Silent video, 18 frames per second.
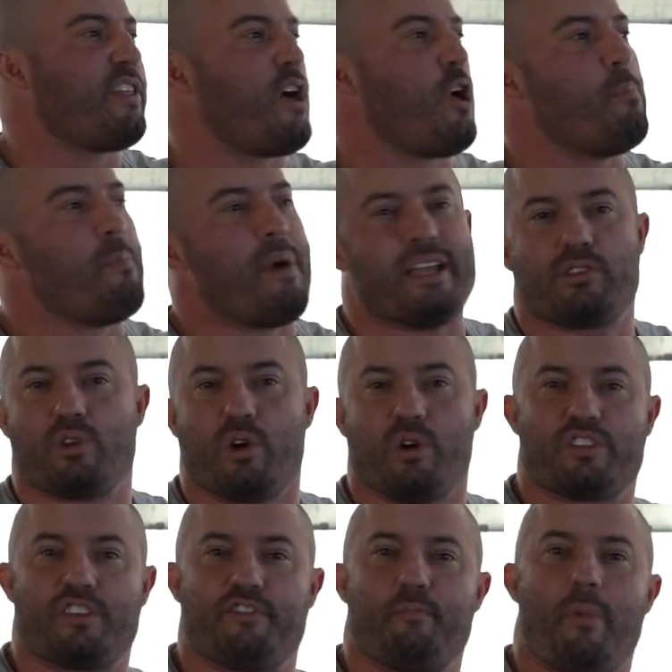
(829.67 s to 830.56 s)
They were
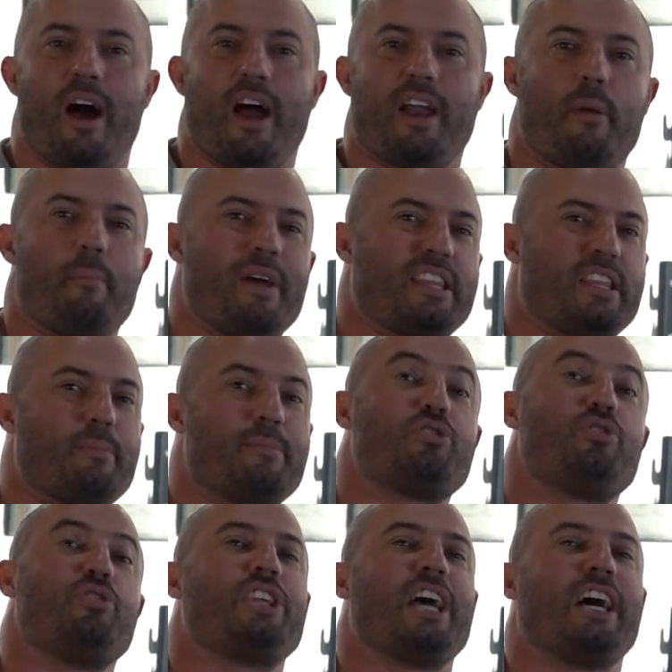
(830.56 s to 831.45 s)
mentors of mine. I met them
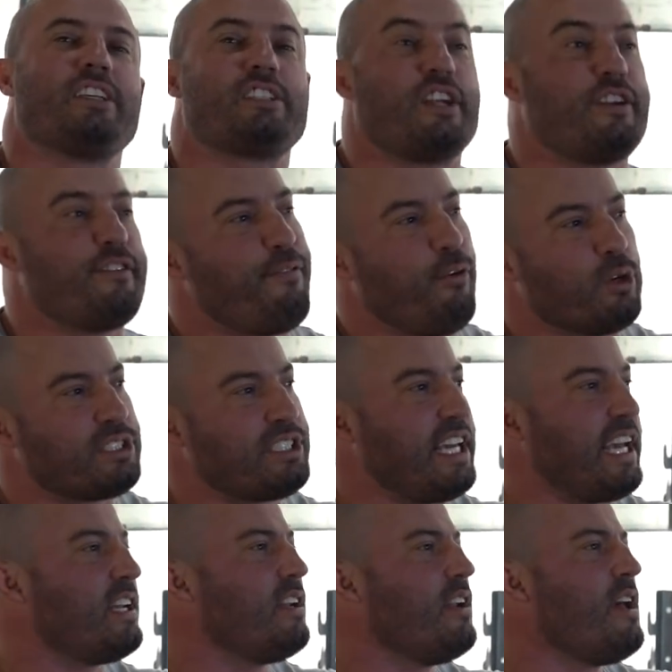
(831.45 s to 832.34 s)
in
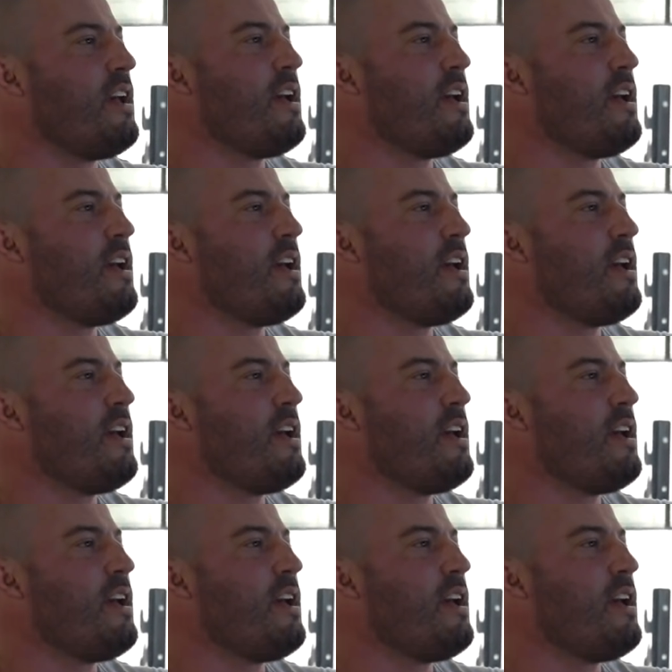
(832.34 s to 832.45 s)
2014.